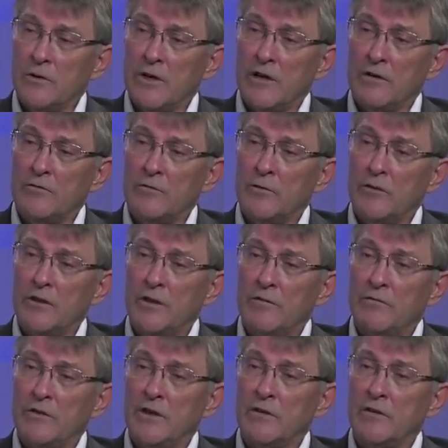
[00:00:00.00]
after they
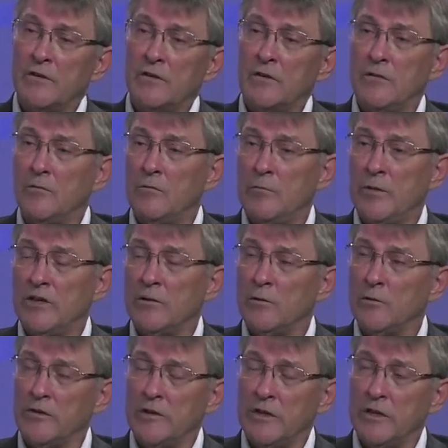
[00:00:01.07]
invented
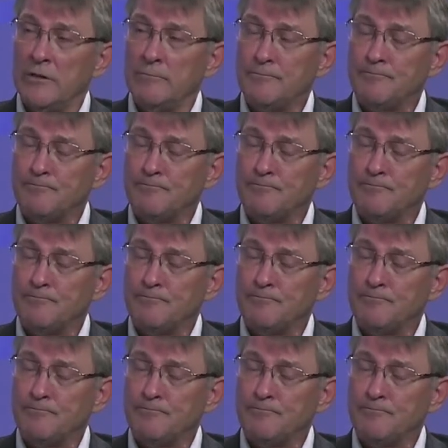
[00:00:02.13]
beta-lutein.